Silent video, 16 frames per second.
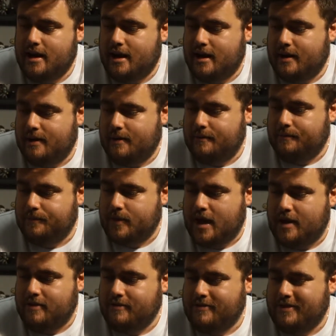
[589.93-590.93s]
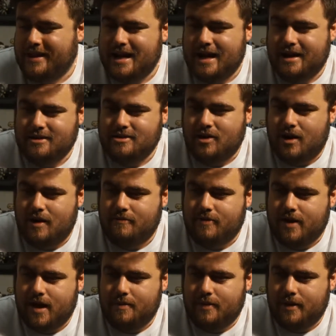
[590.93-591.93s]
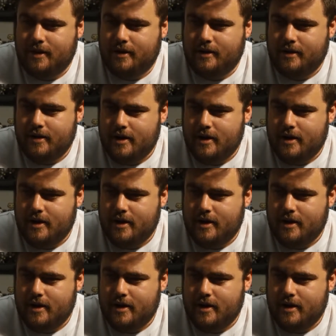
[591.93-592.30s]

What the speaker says: I haven't figured out a time frame, but